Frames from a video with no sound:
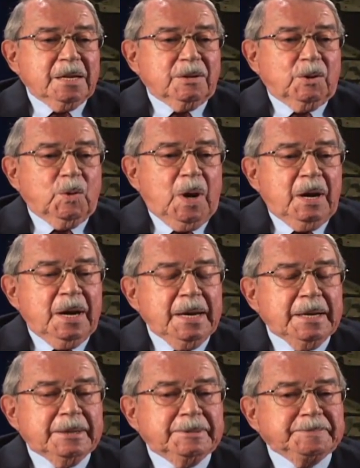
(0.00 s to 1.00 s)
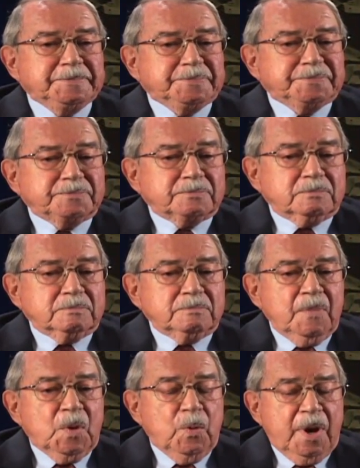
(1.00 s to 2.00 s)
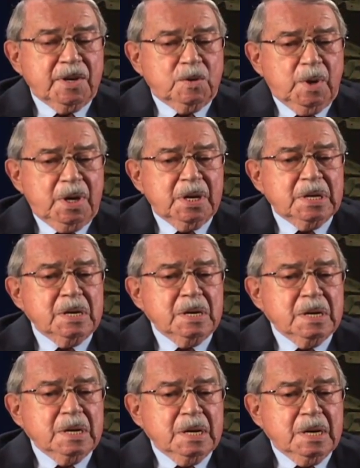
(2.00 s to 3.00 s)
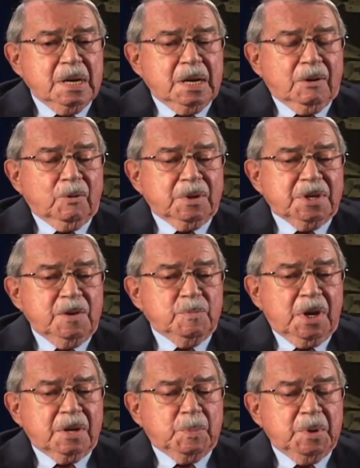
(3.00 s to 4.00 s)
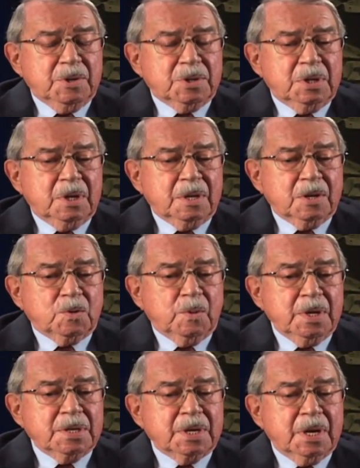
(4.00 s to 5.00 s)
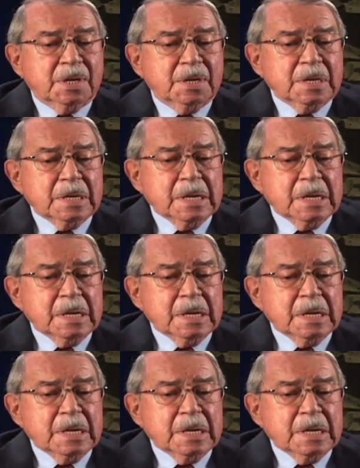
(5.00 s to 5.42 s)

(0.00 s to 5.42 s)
So I um, graduated and received my commission on the 22nd.